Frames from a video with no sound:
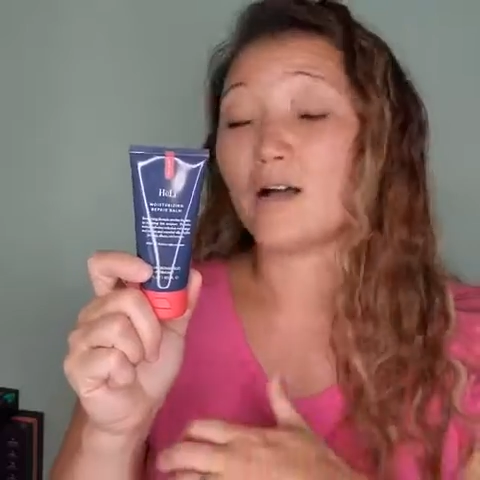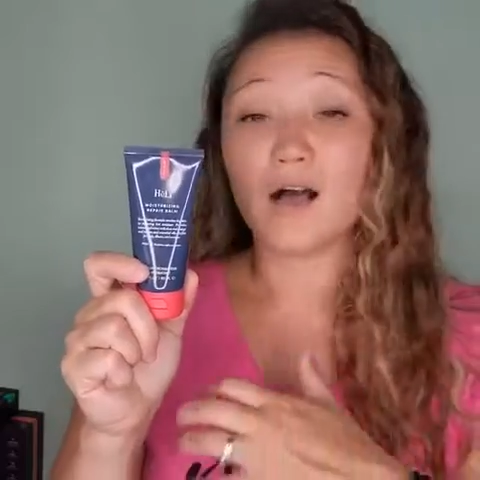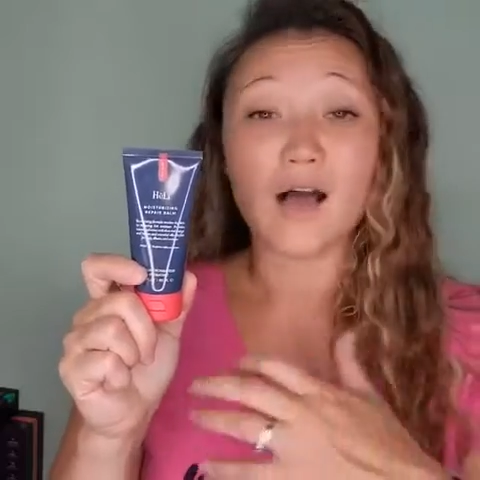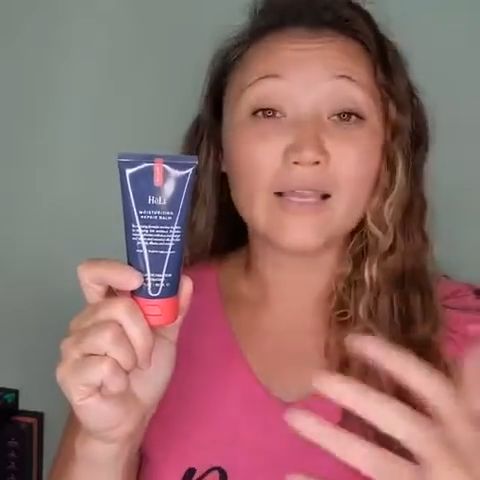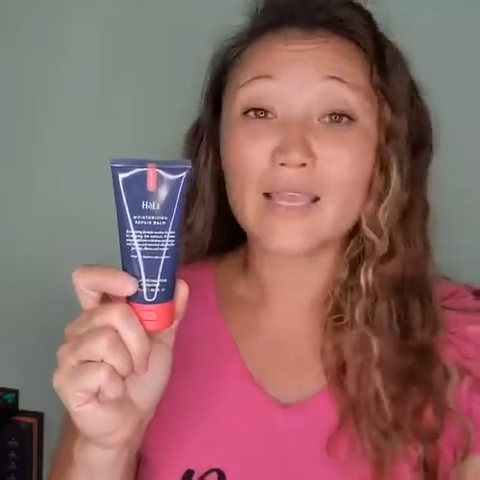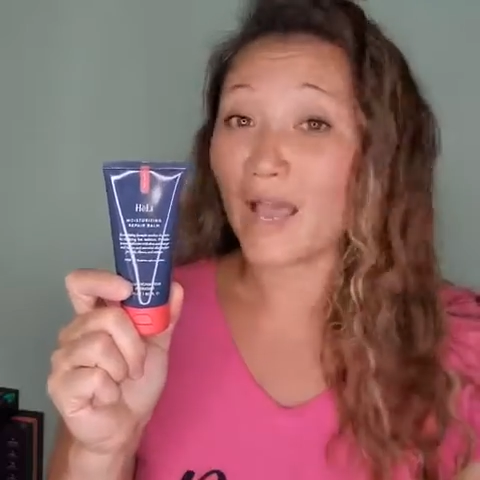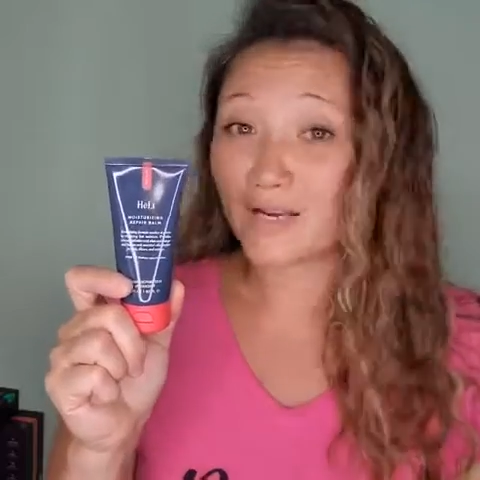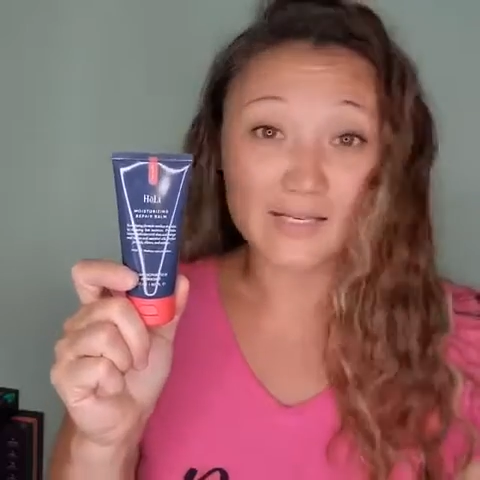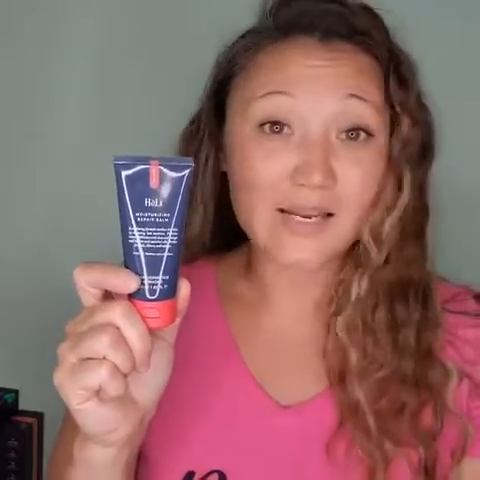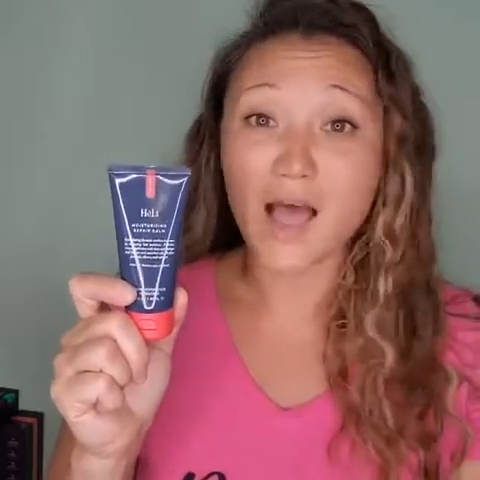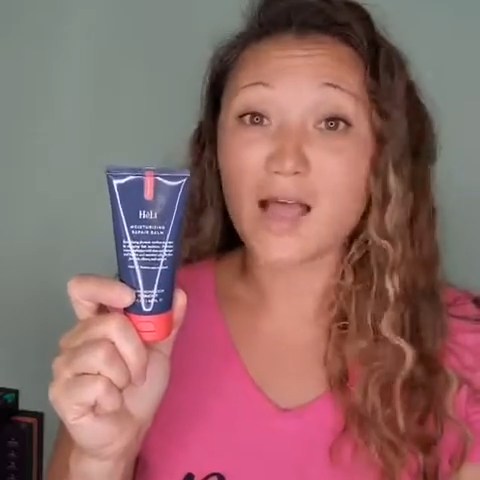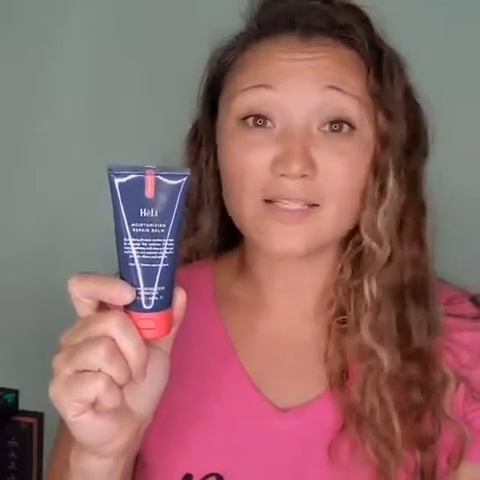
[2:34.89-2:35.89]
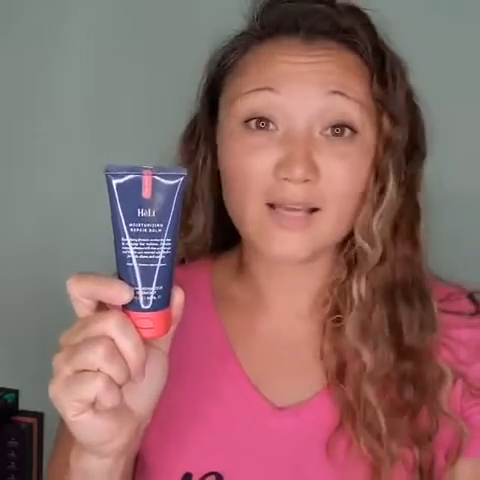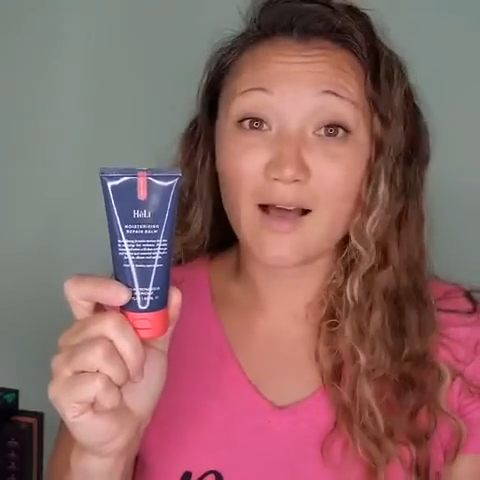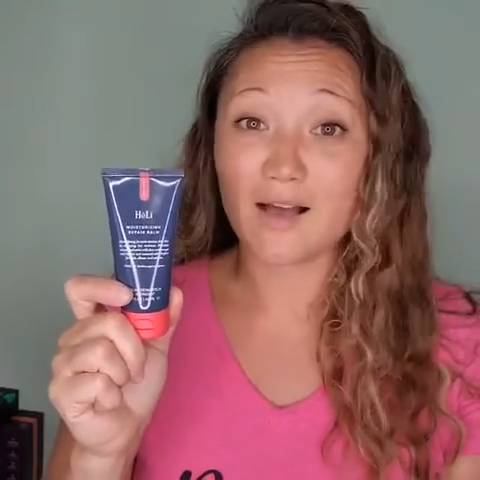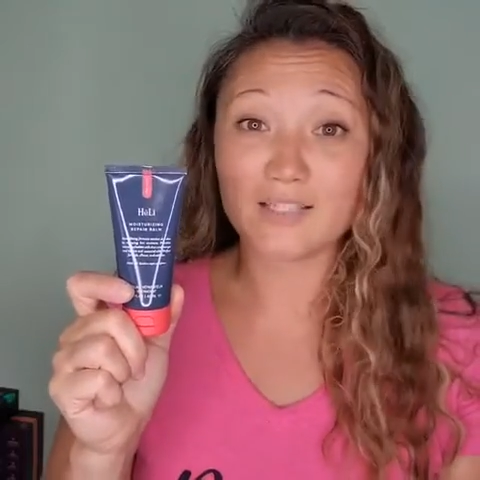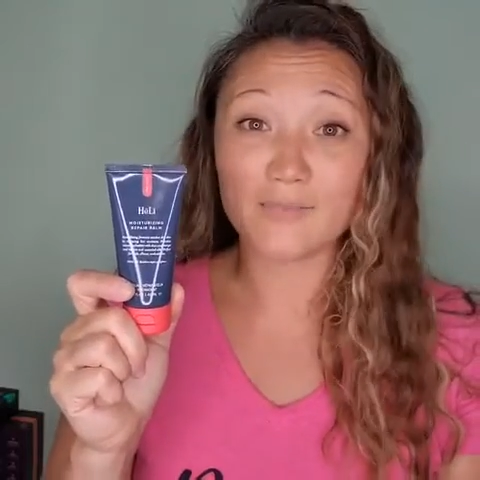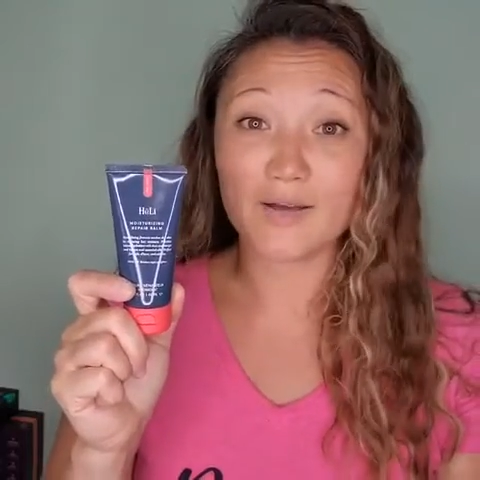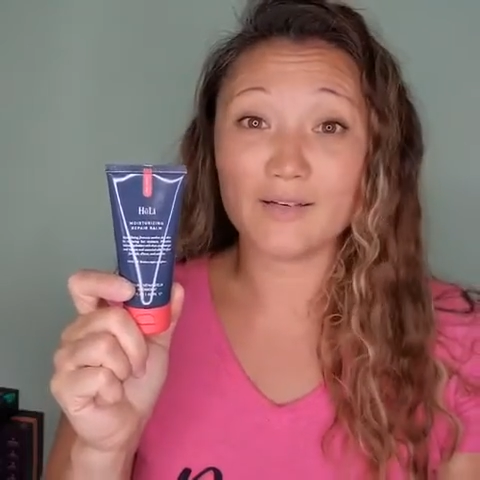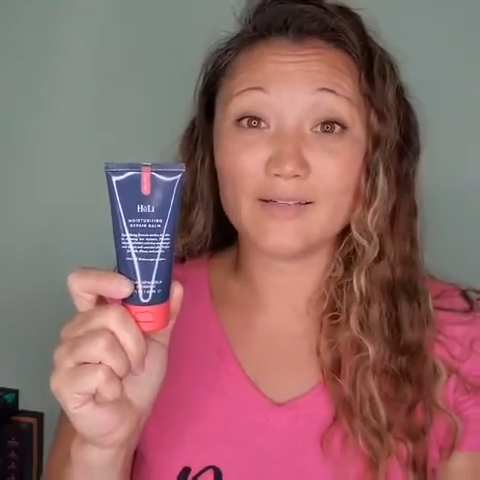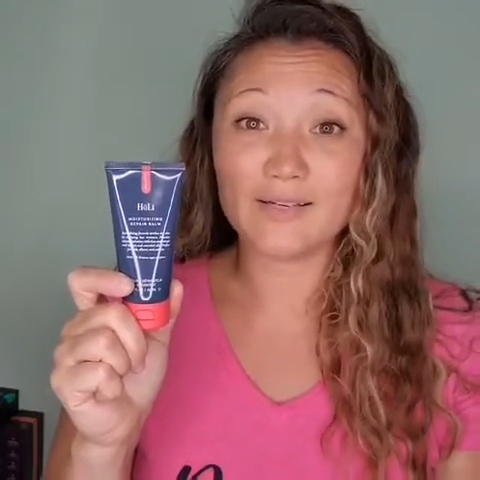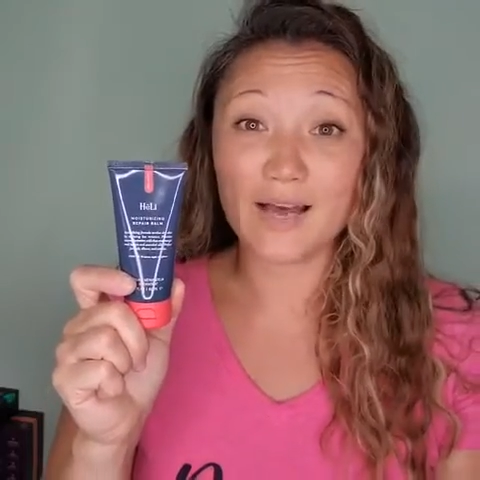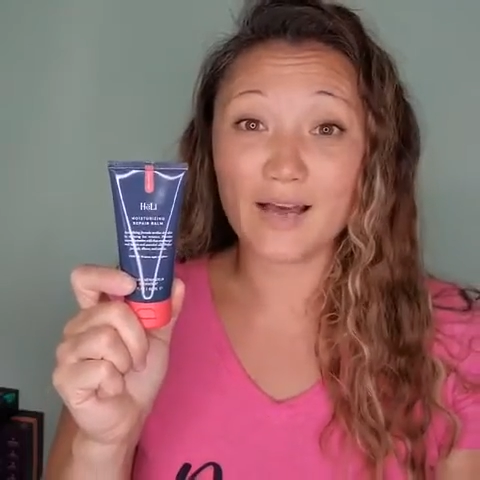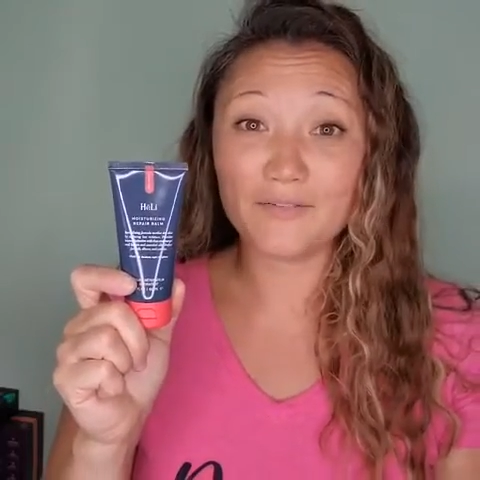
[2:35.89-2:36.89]
Again, not talked about
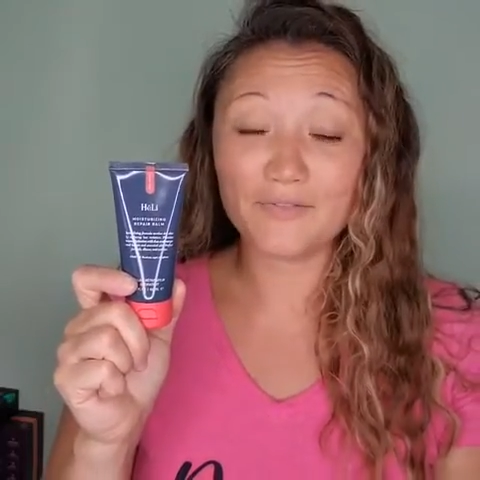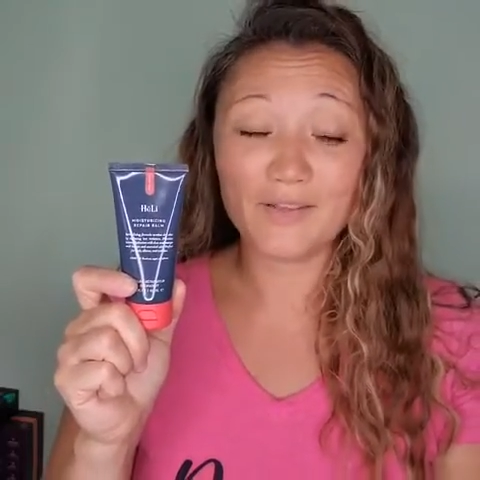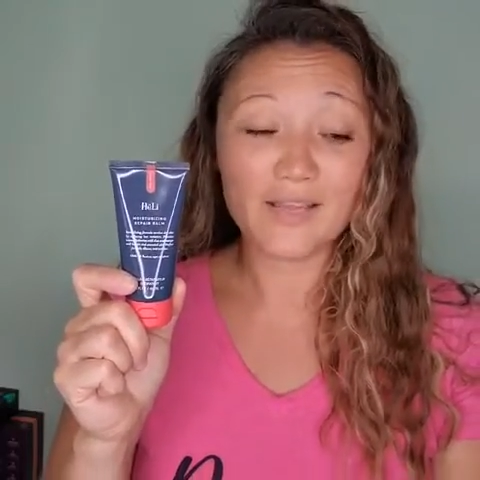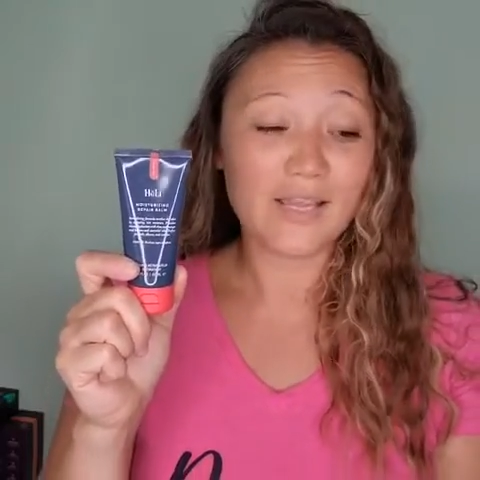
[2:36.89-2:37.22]
enough.